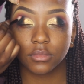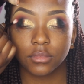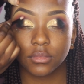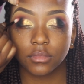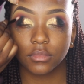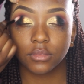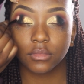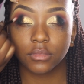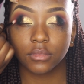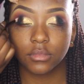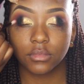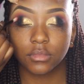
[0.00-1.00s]
then now,
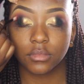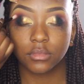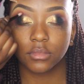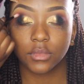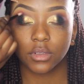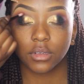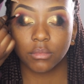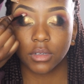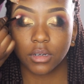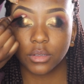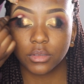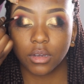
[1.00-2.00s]
as you guys can see,
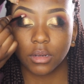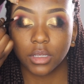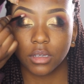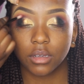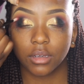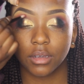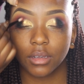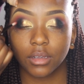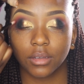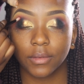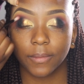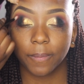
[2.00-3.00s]
I am literally just
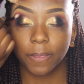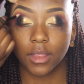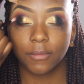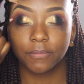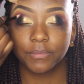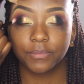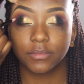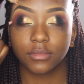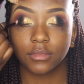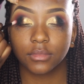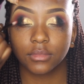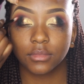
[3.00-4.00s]
blending
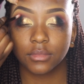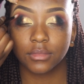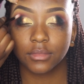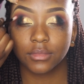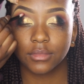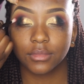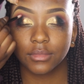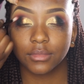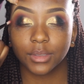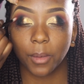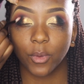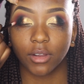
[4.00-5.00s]
leaving the lights out
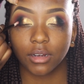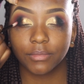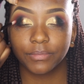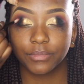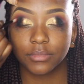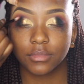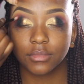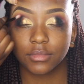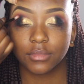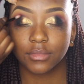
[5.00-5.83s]
of this black shadow.